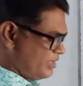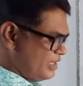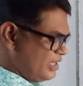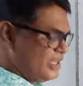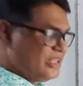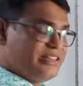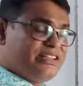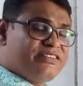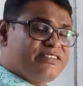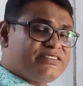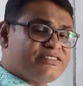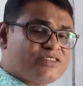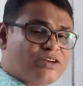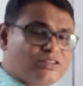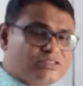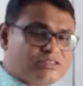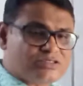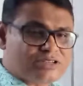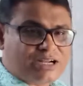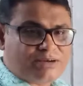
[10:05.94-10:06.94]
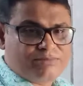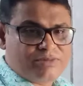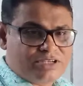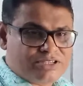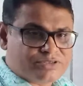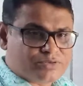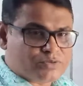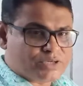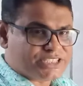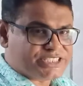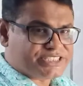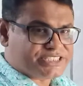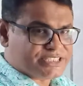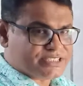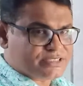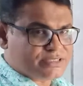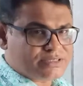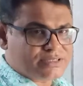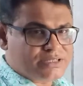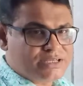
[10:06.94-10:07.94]
This is also WS question.
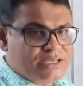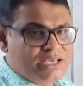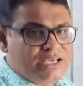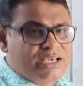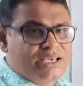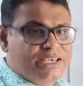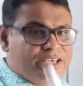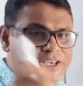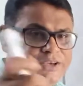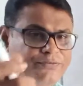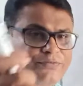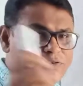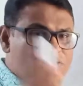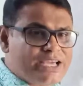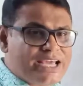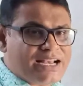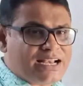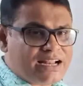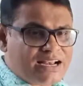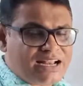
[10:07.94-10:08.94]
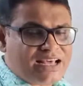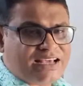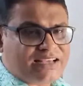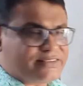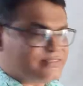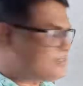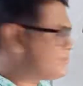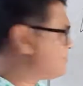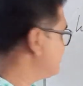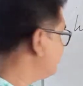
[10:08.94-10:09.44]
If we analyze